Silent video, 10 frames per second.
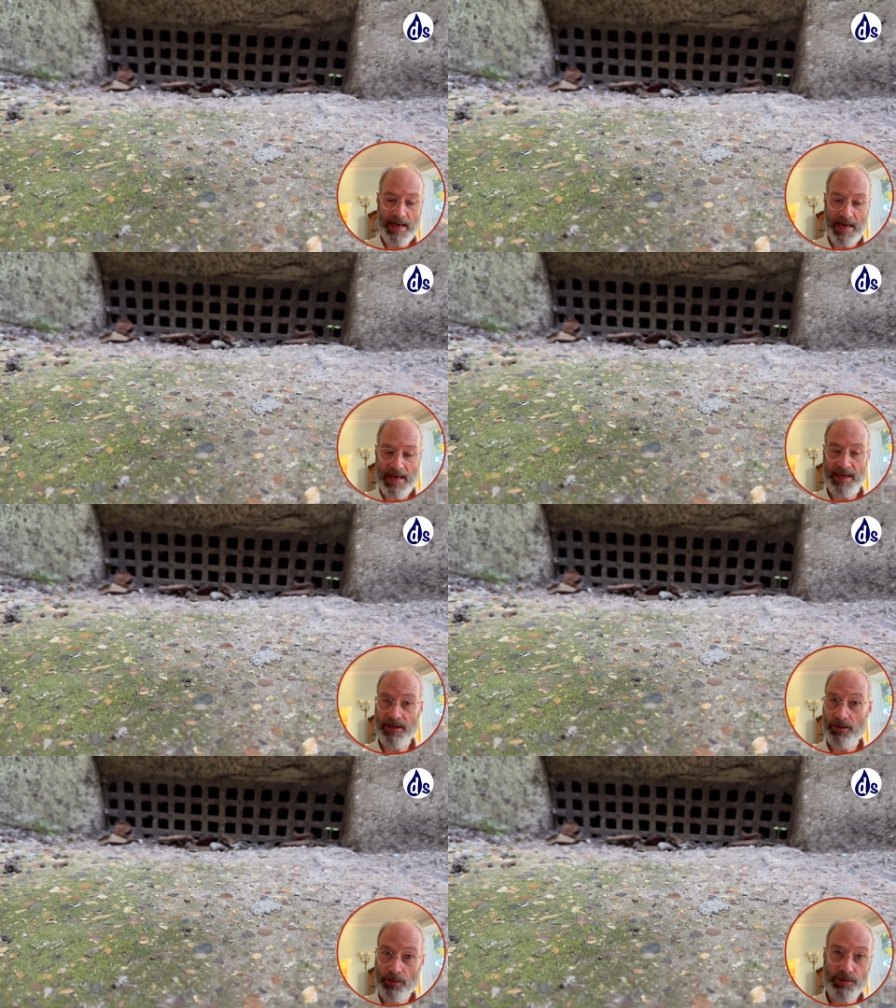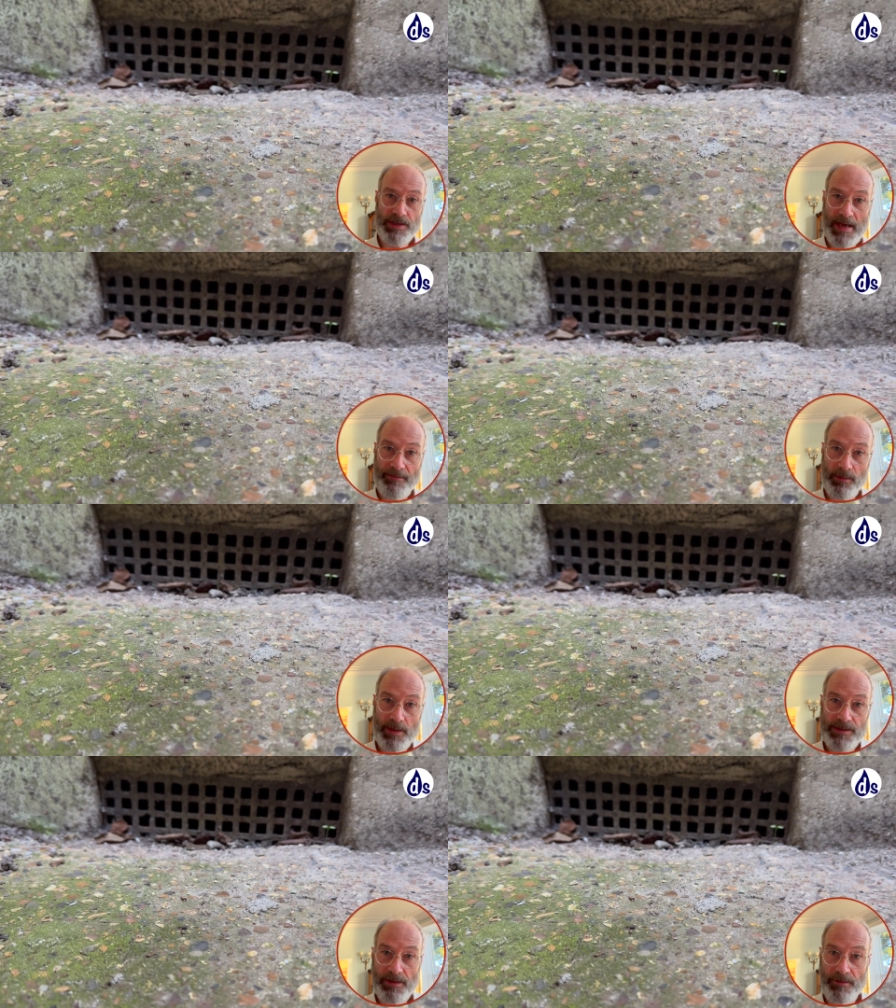You can also have a
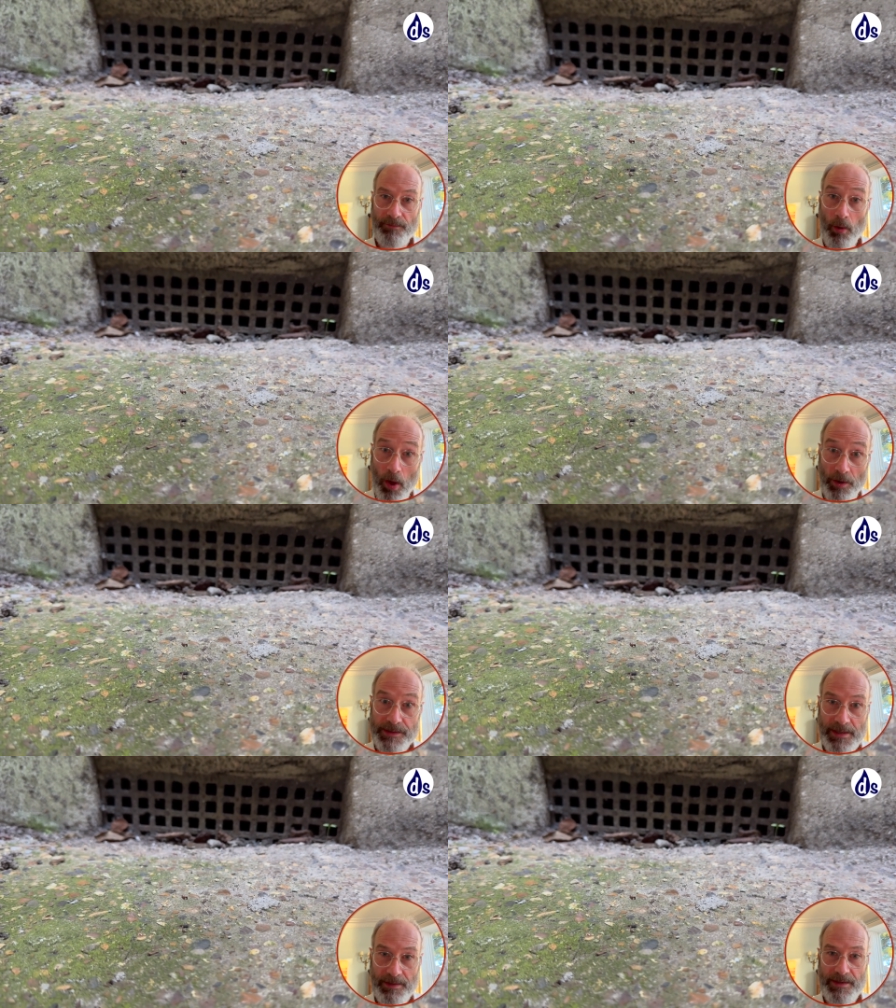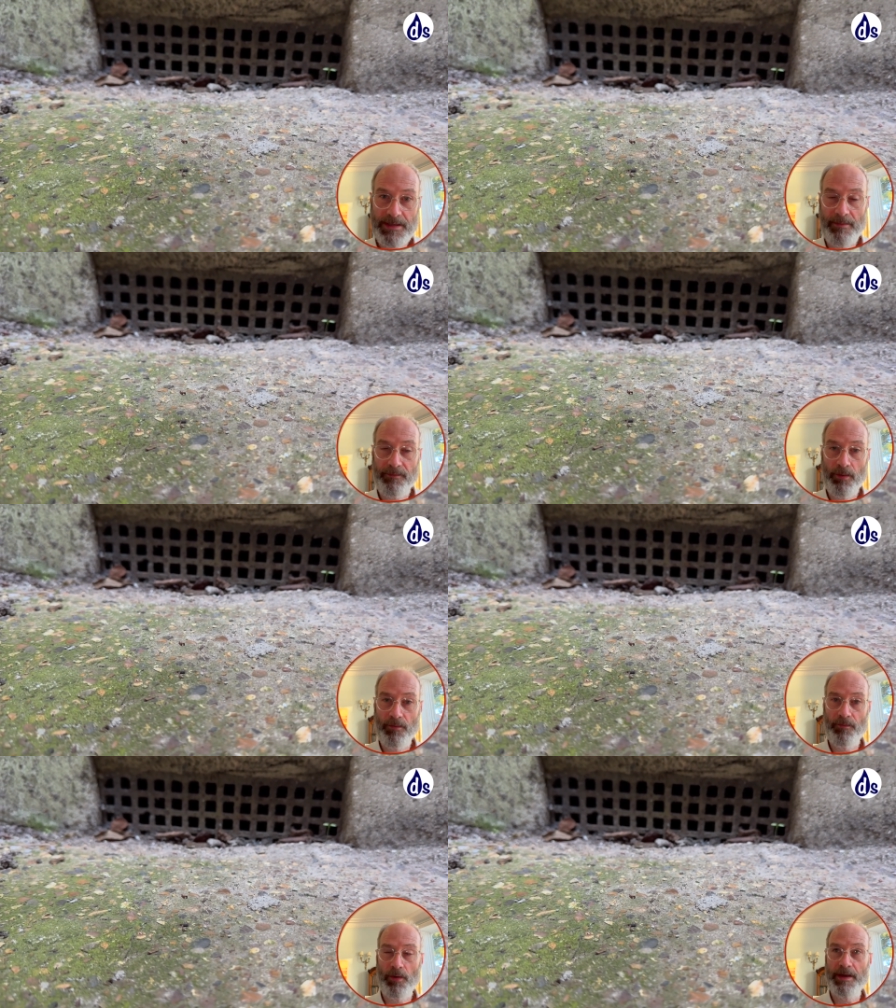risk of rot in the subfloor
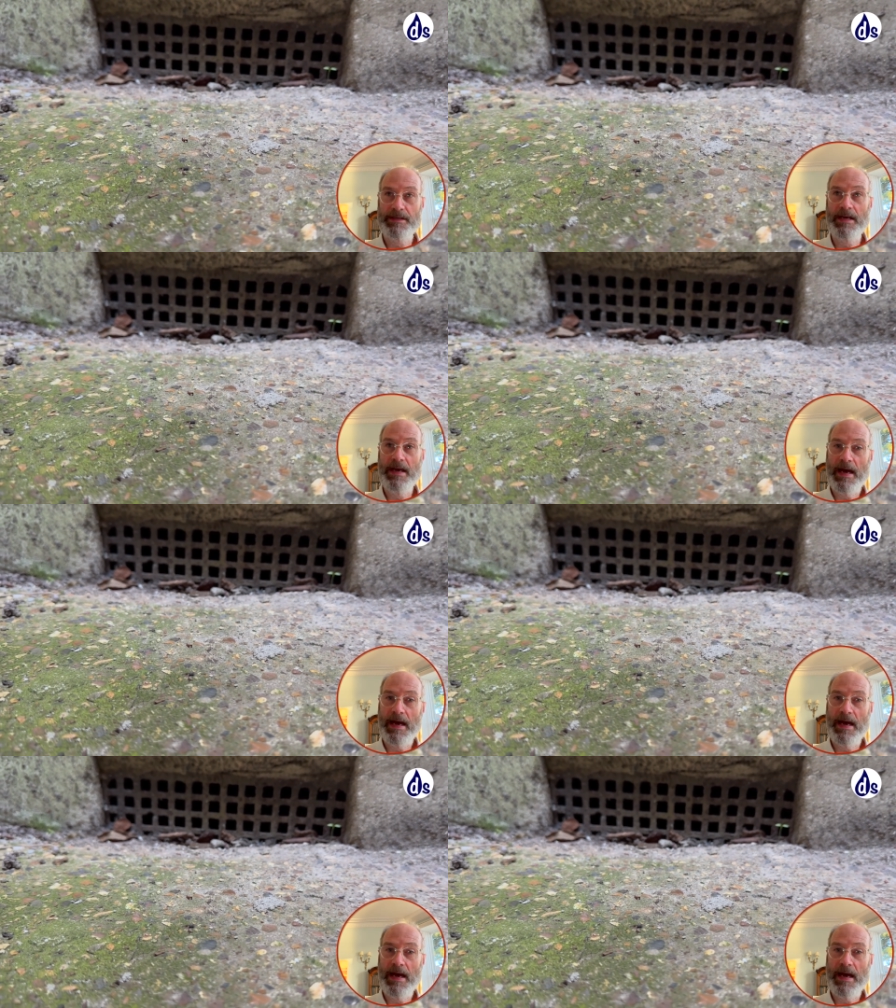void.